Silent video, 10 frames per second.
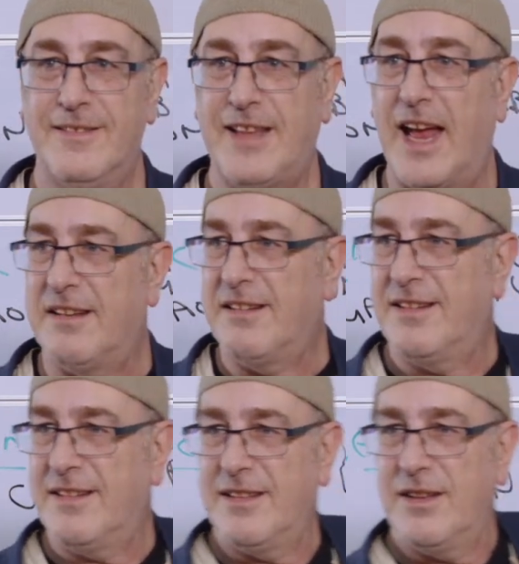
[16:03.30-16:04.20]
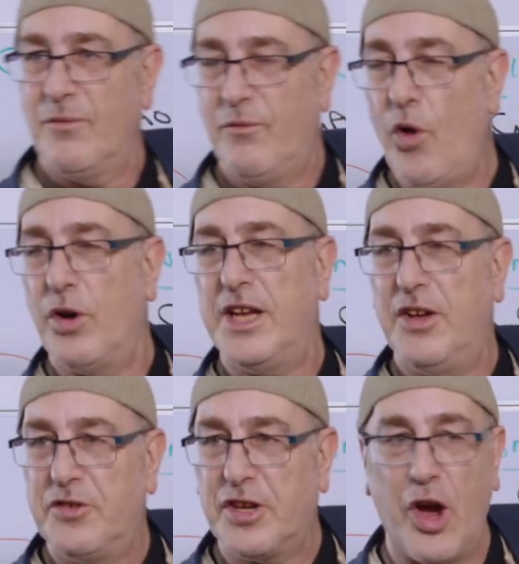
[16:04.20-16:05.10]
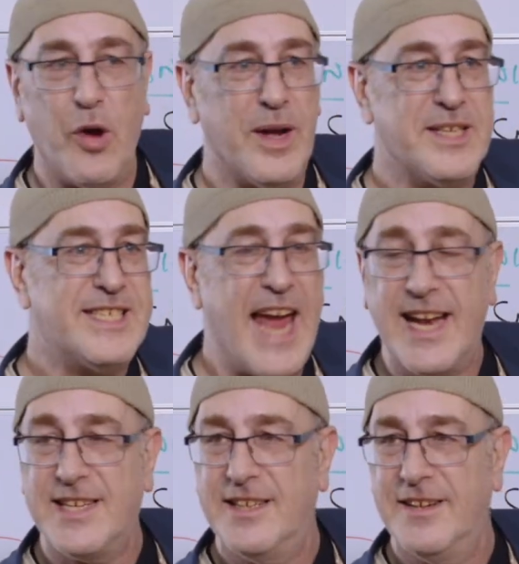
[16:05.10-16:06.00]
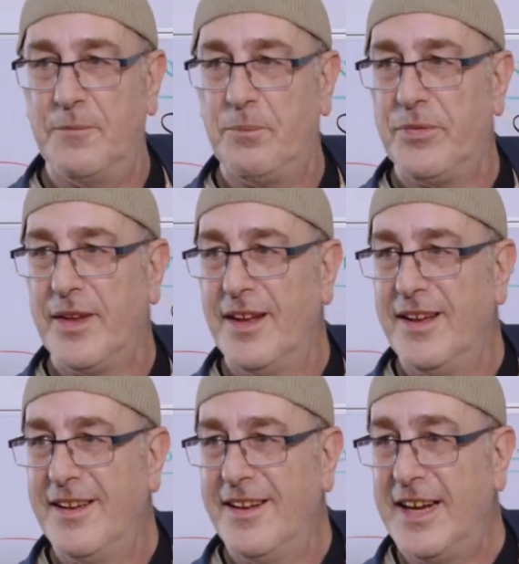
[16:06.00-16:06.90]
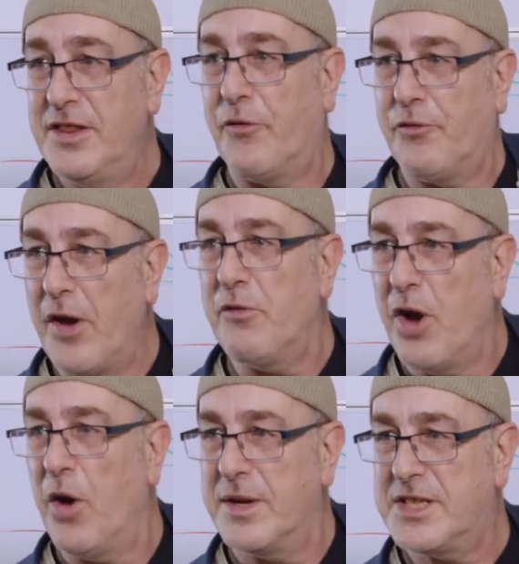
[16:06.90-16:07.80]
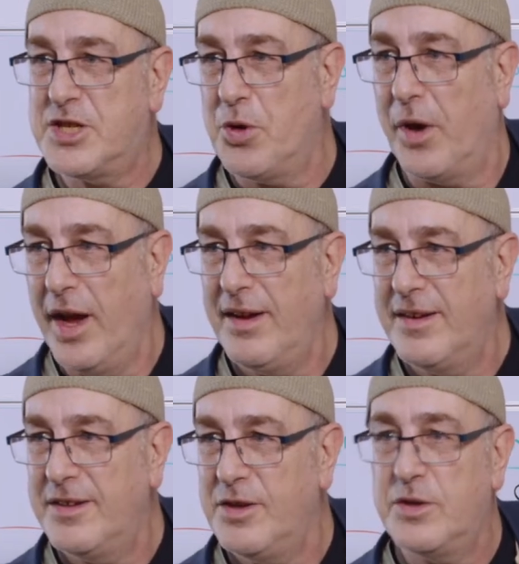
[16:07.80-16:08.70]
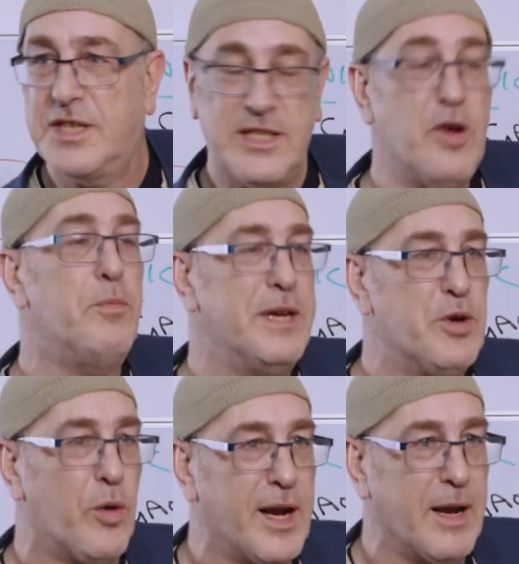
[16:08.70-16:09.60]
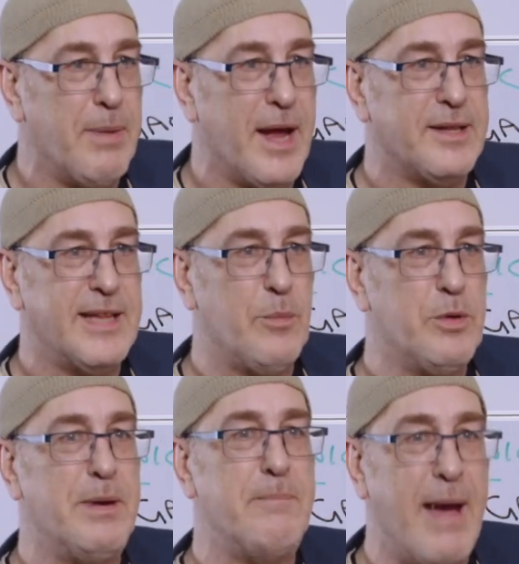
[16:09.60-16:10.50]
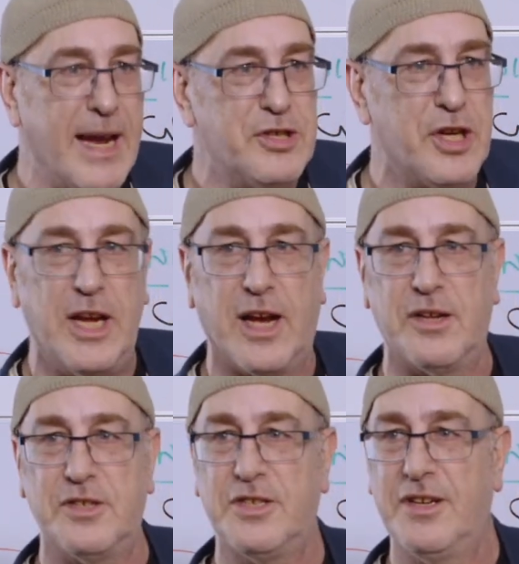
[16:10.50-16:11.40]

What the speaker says: that 40 years ago had sat in the front row at Surah, you'd still be talking about it. That would be major yichus.